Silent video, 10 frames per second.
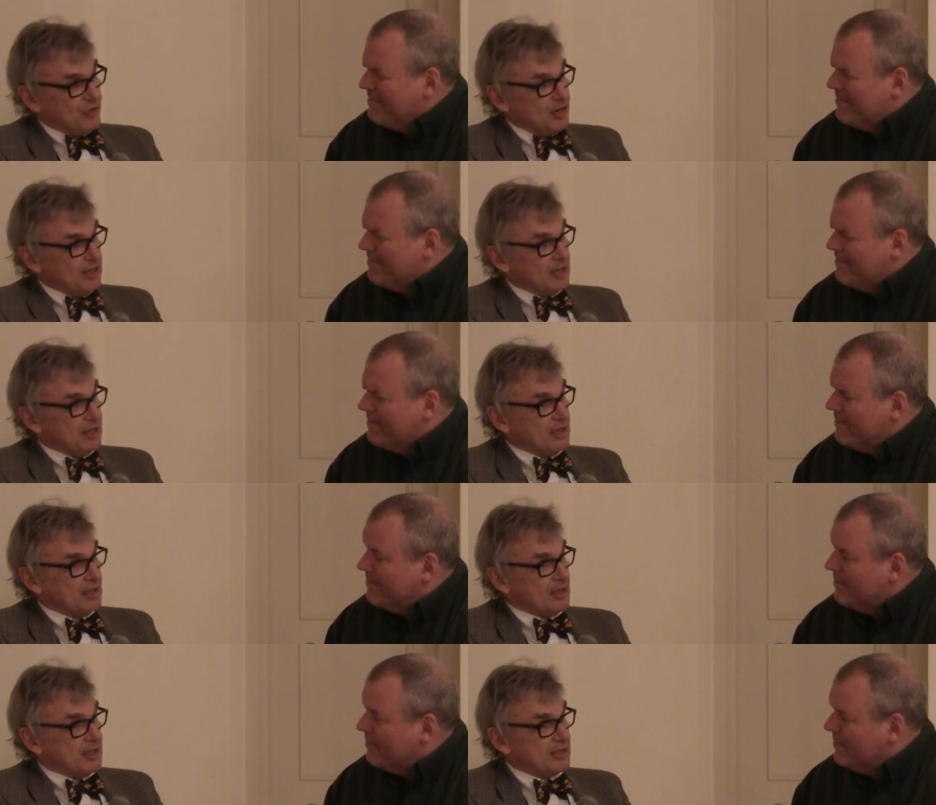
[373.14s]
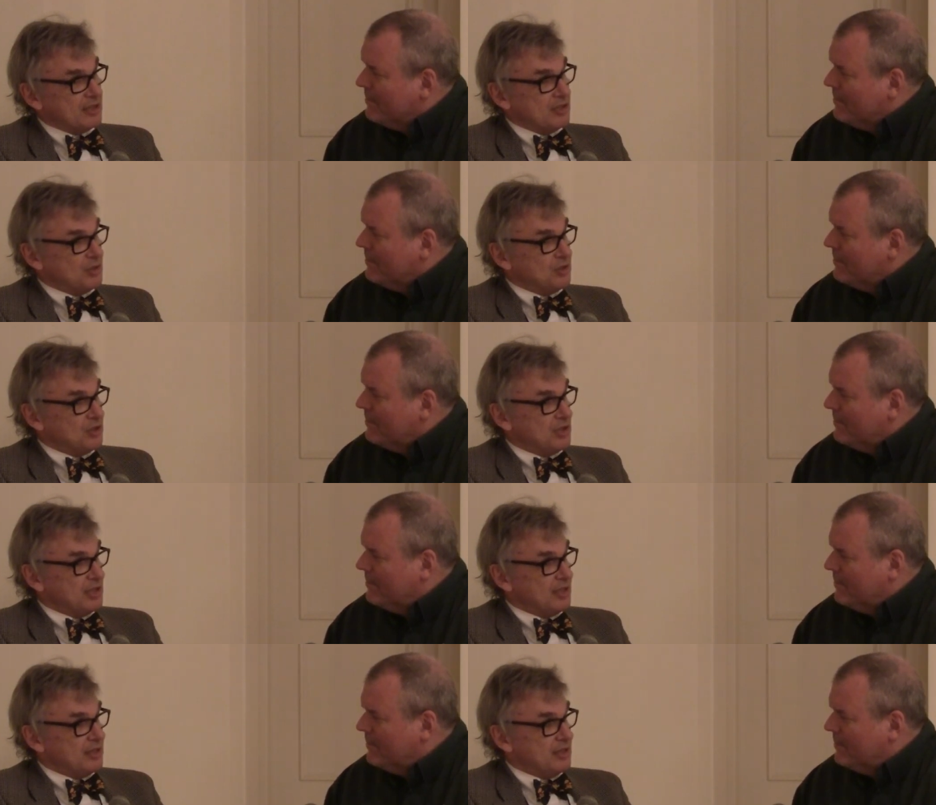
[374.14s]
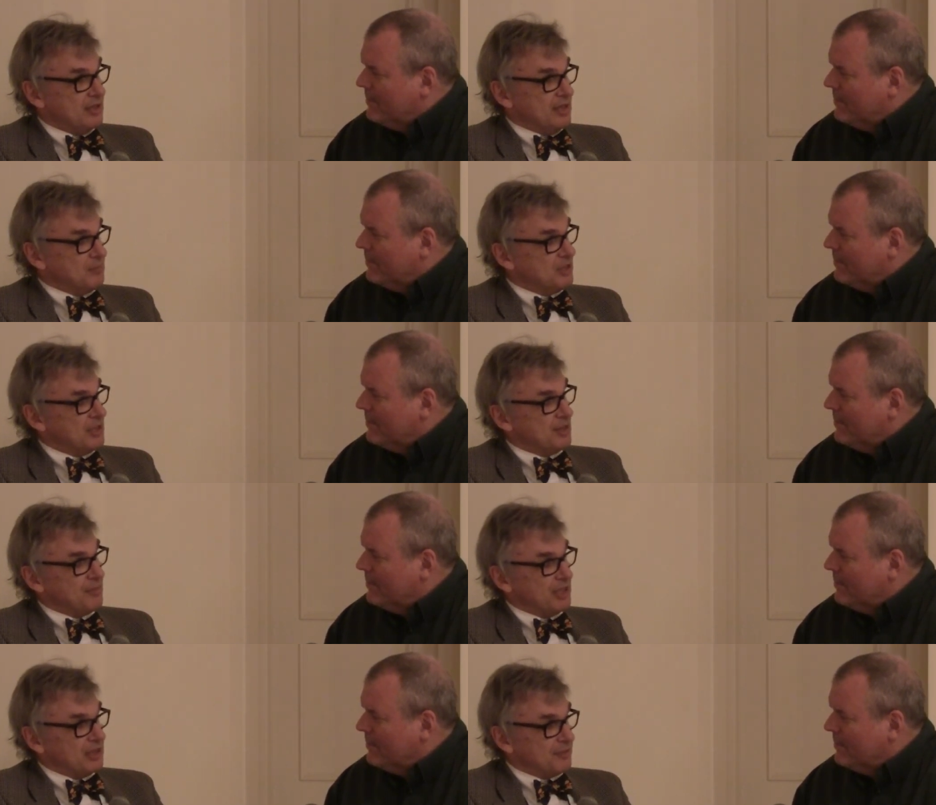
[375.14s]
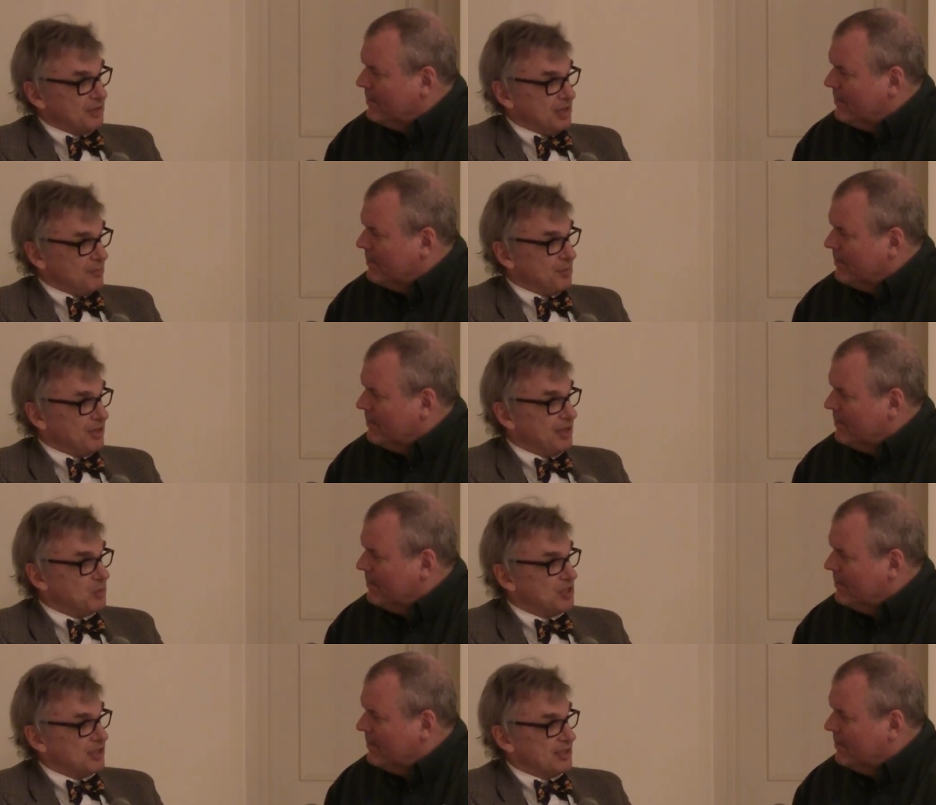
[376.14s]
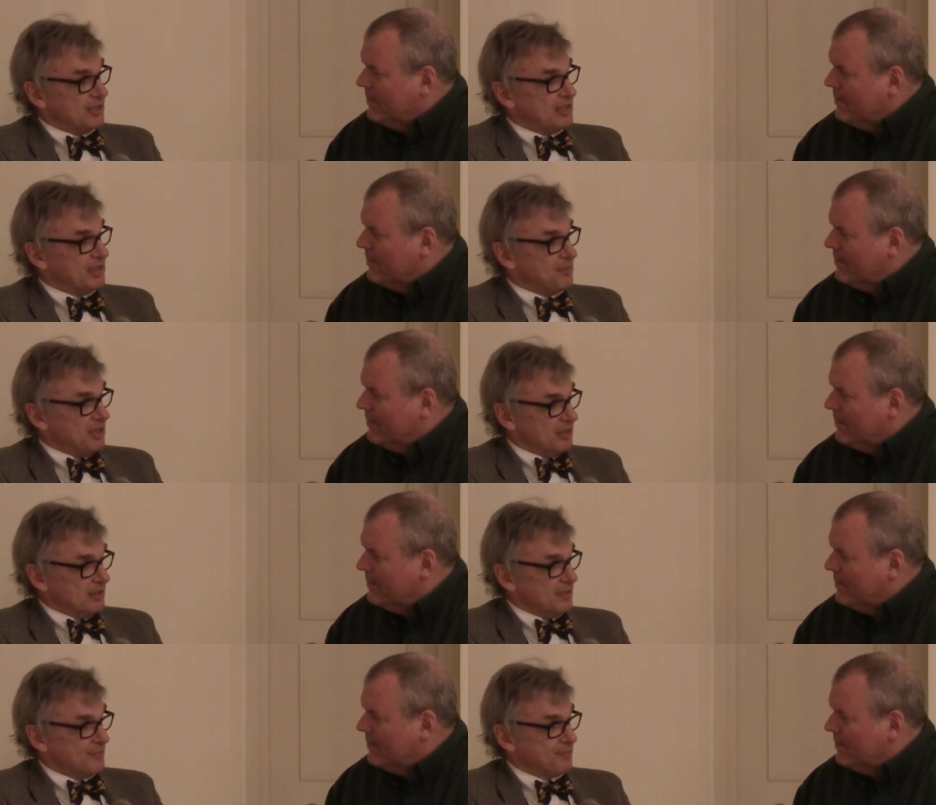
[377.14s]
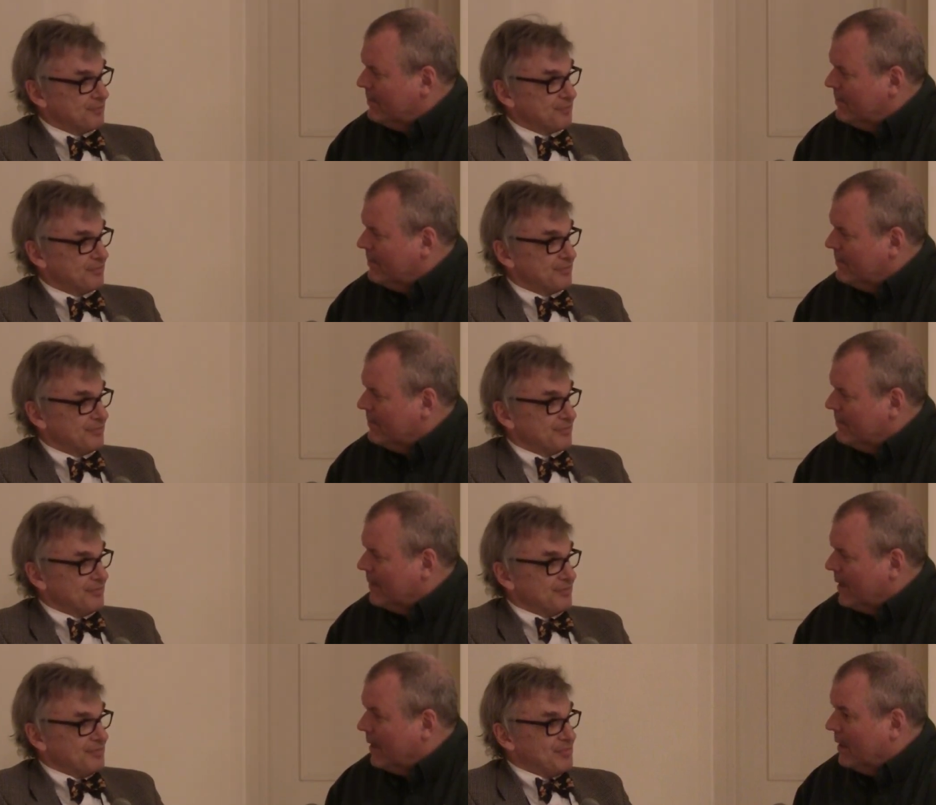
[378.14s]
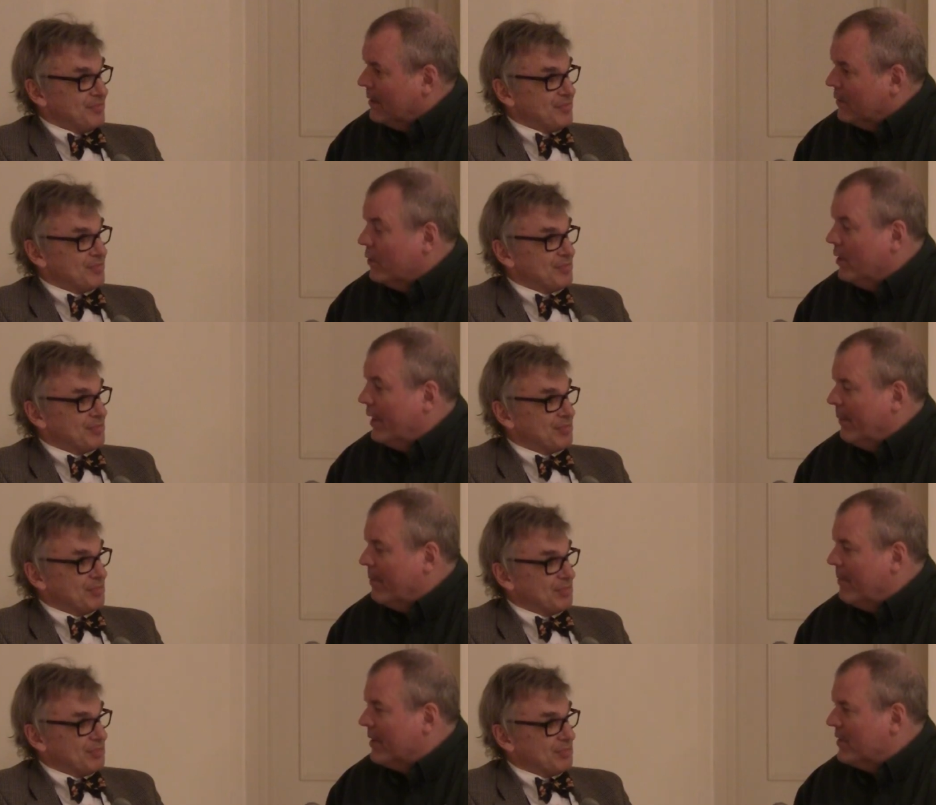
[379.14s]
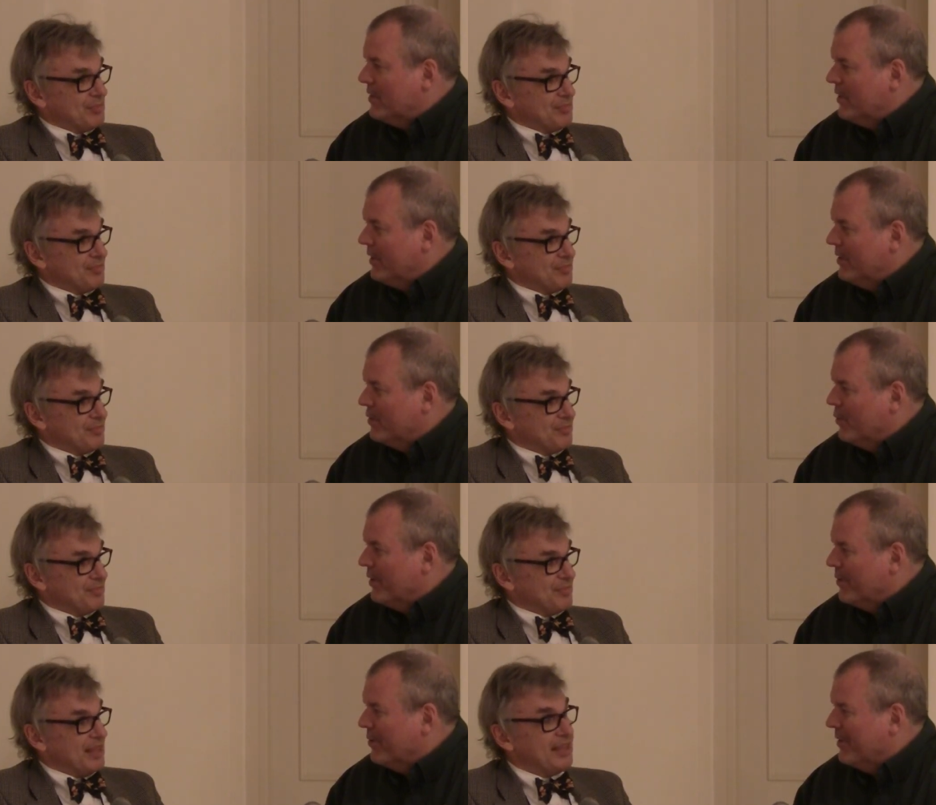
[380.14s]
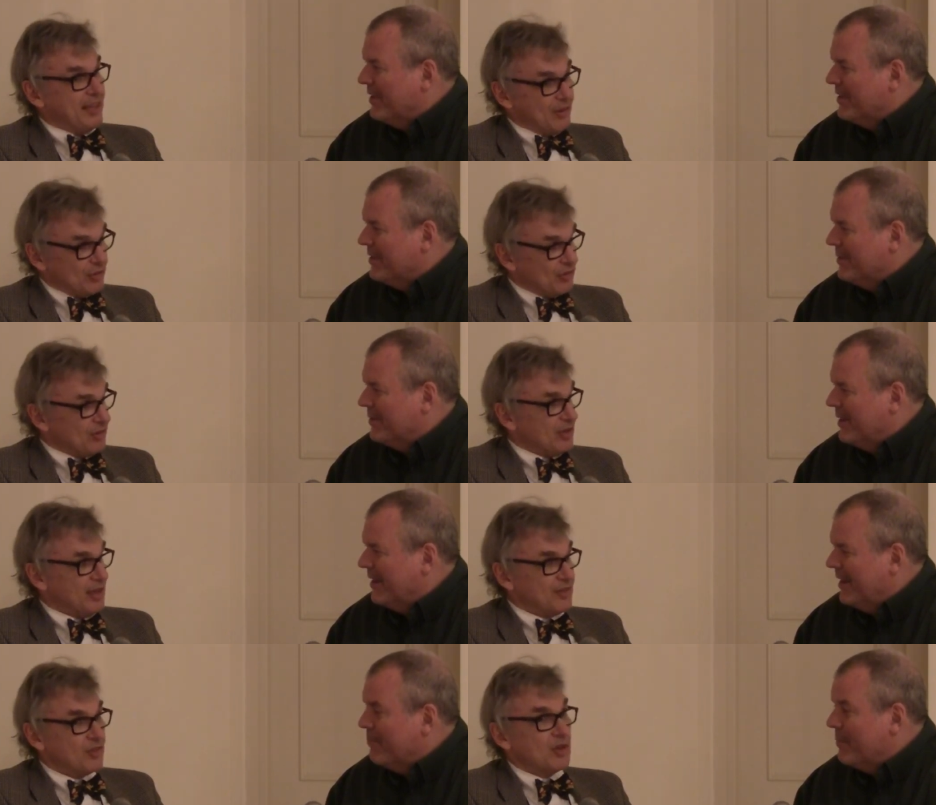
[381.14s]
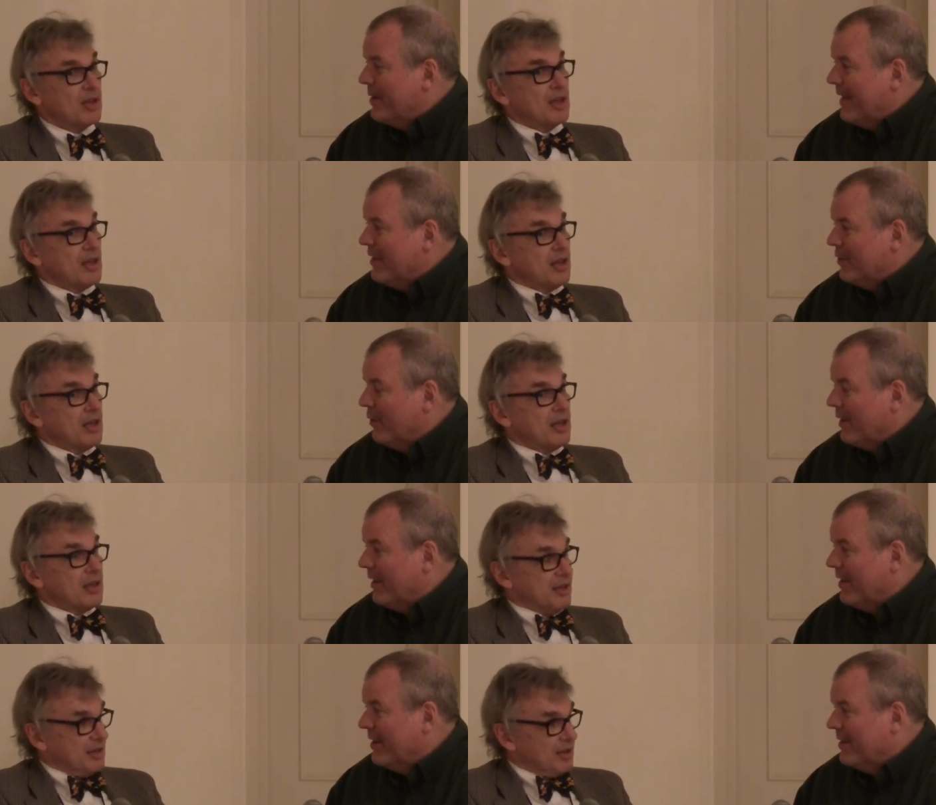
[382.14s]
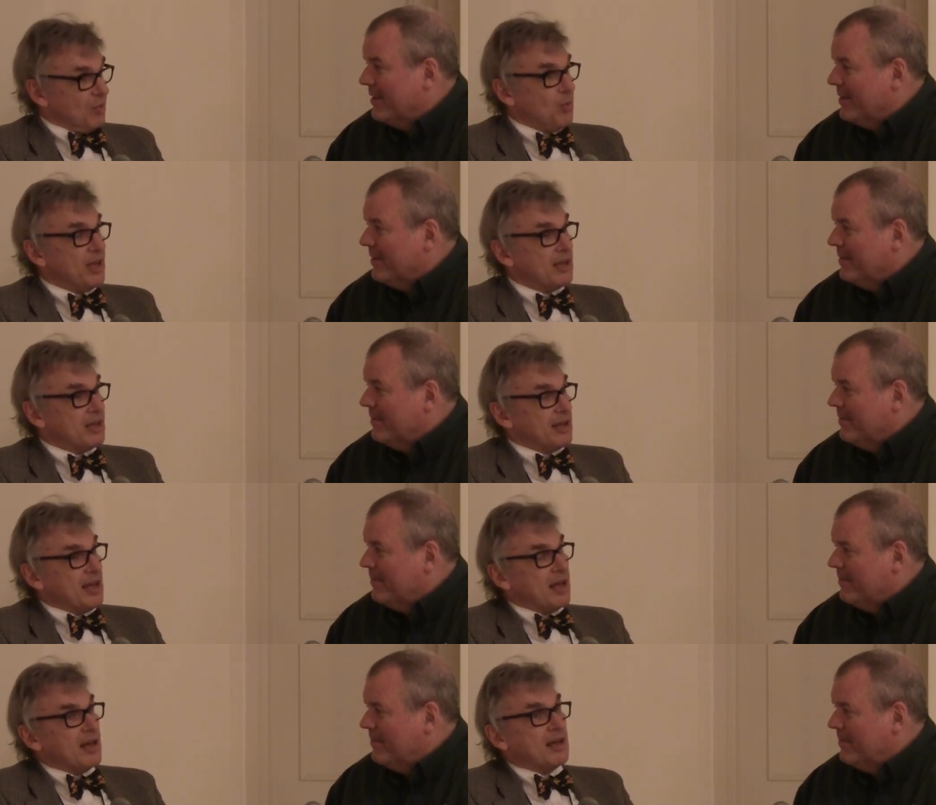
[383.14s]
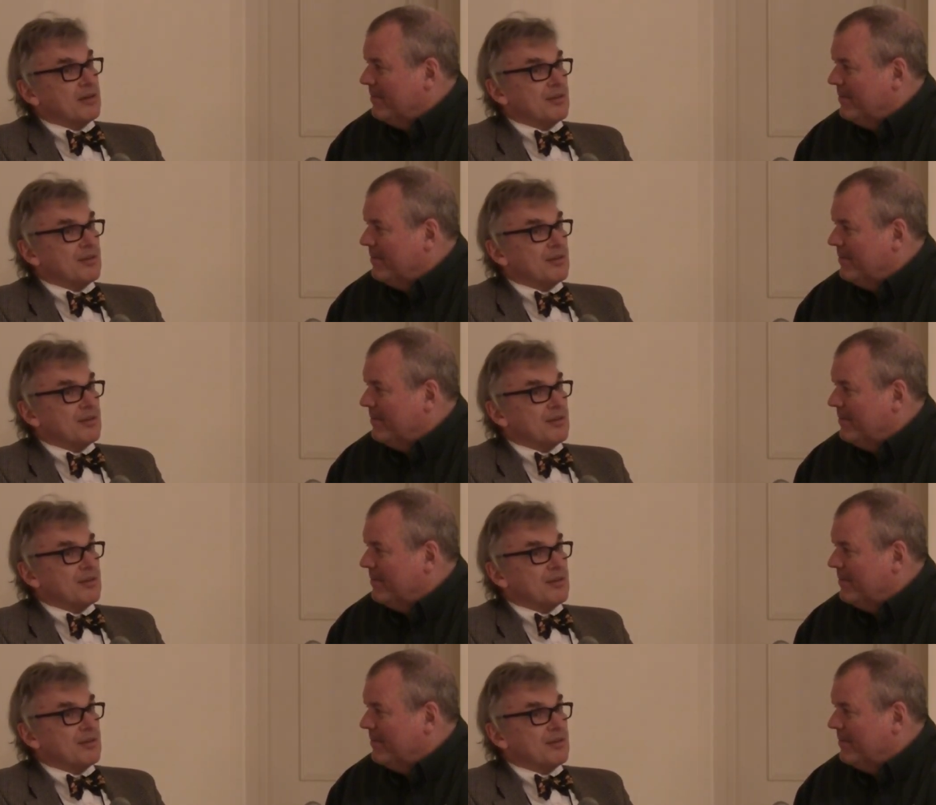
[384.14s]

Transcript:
Speaker 1: correctly, it's usually dumped in the middle of a company which is still in a mess.
Speaker 2: Uh, so cleaning up the mess is, is critical yes, to uh, implementing Agile correctly.
Speaker 1: Where uh,